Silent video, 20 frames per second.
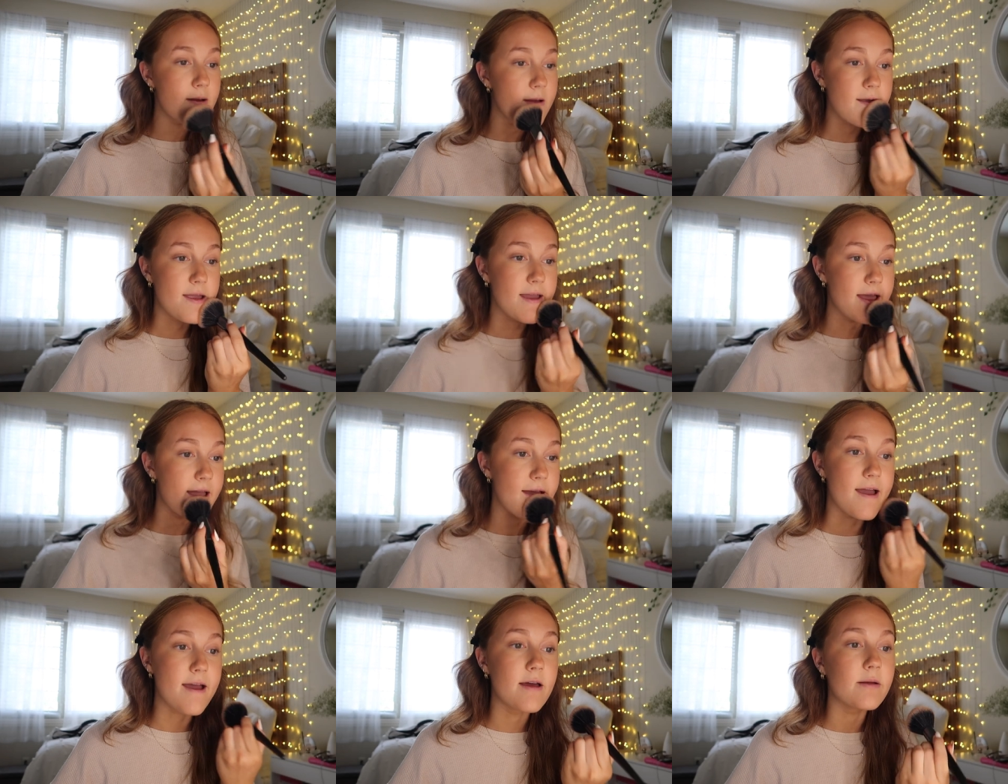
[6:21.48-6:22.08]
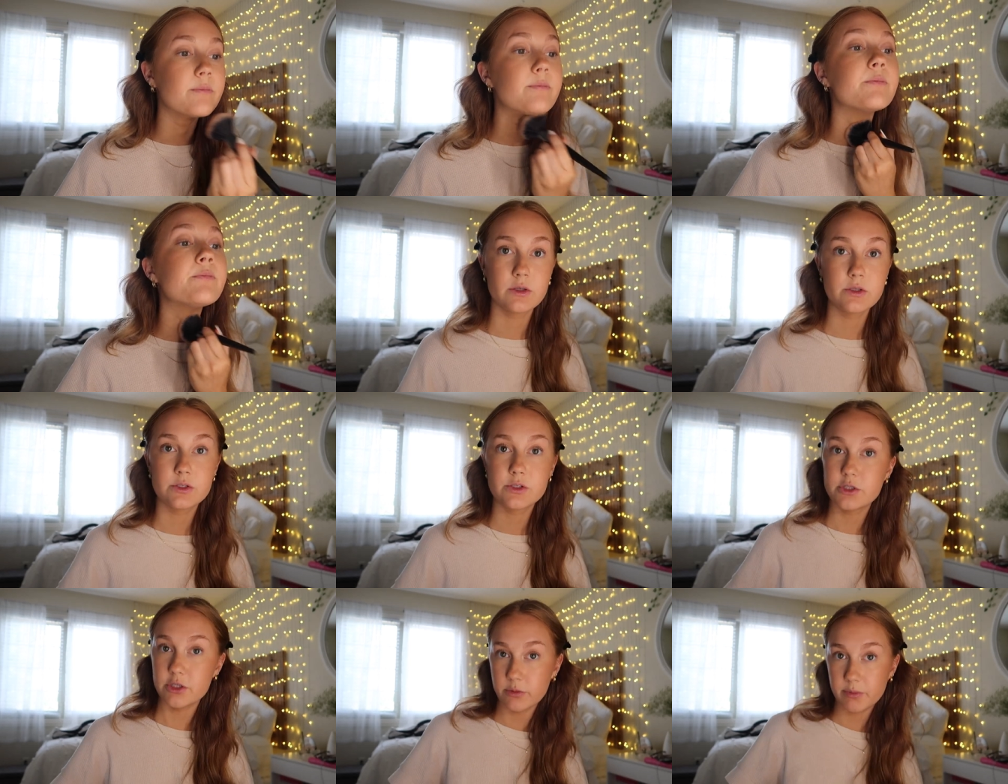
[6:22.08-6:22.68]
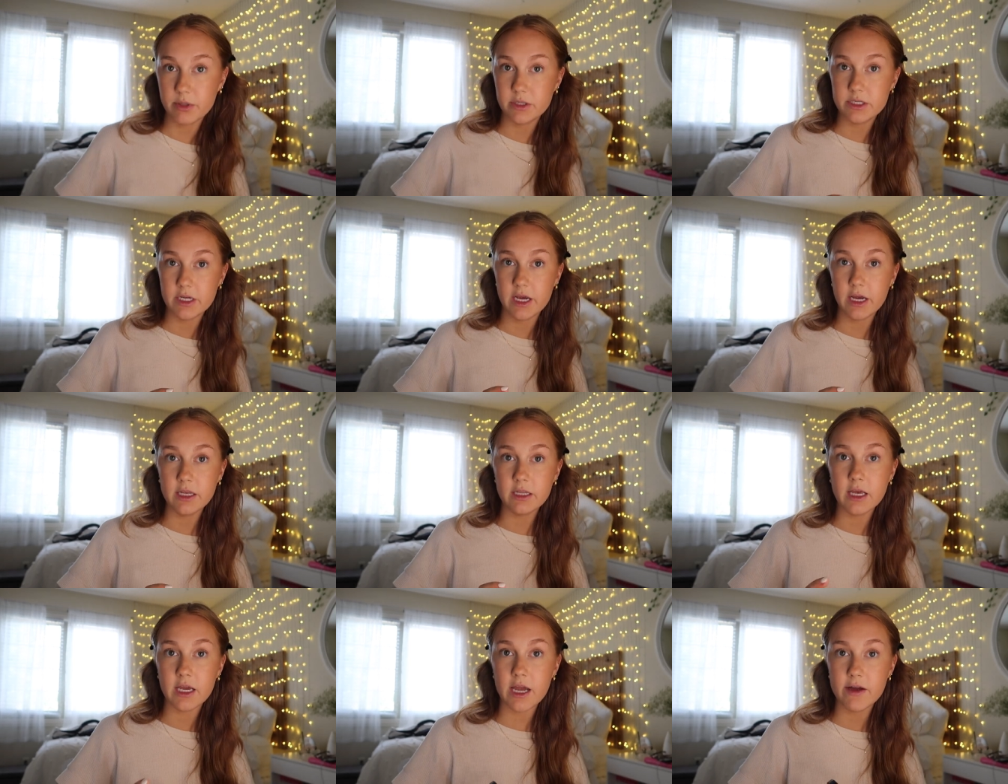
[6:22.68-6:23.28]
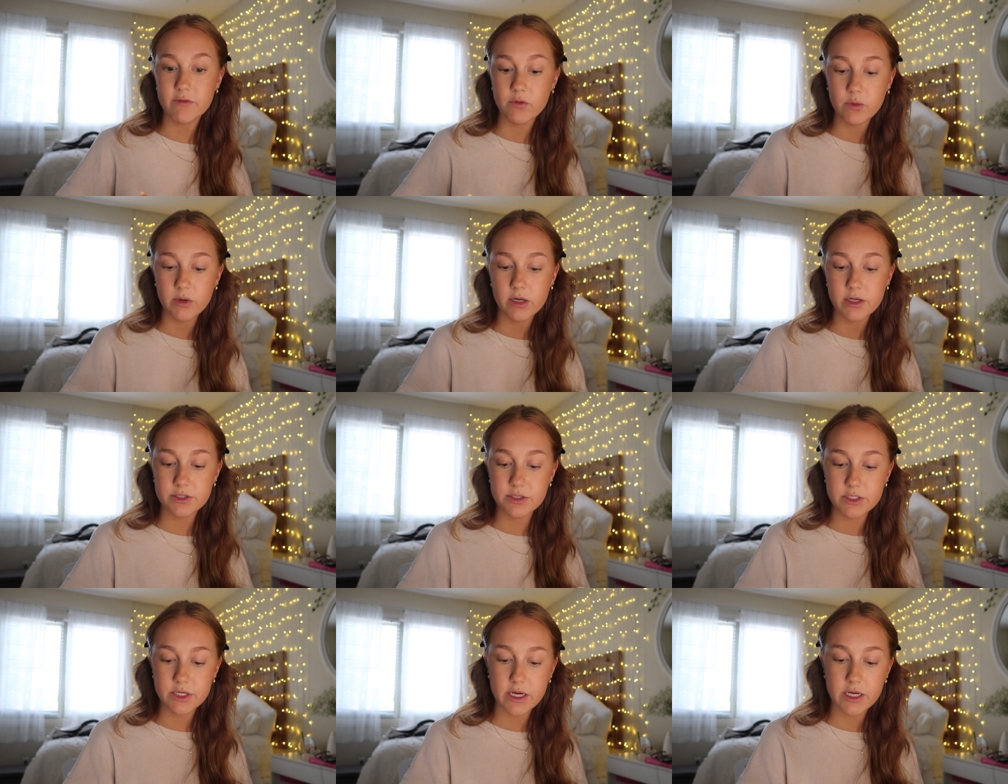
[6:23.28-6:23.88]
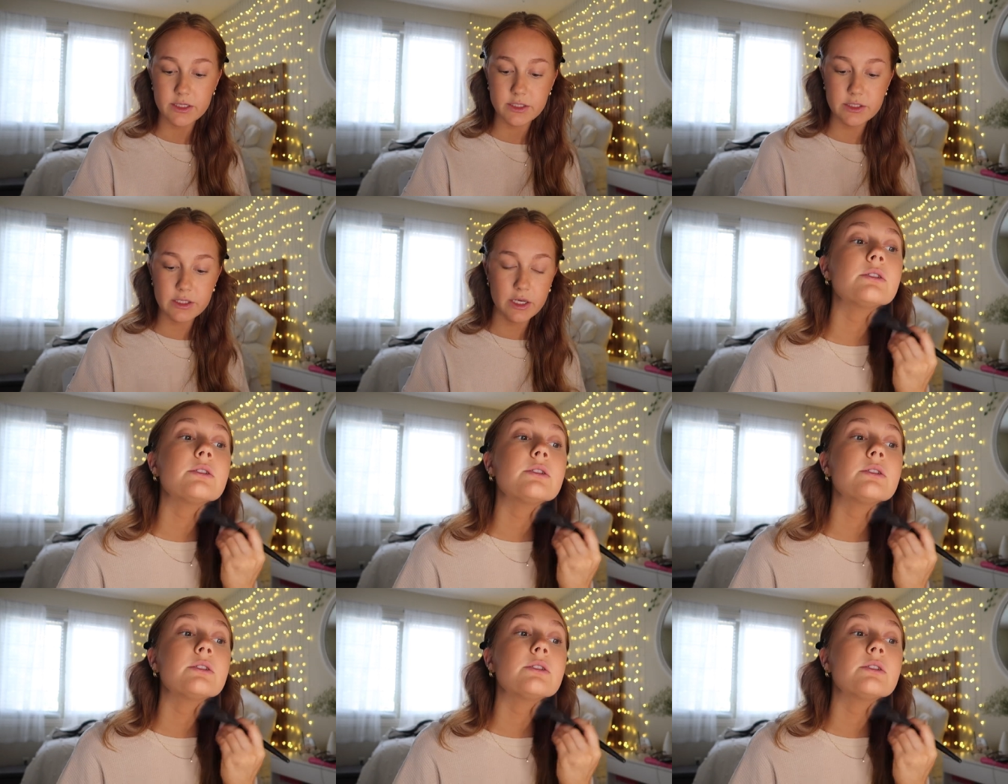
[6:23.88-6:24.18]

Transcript: get super tan like everyone else does.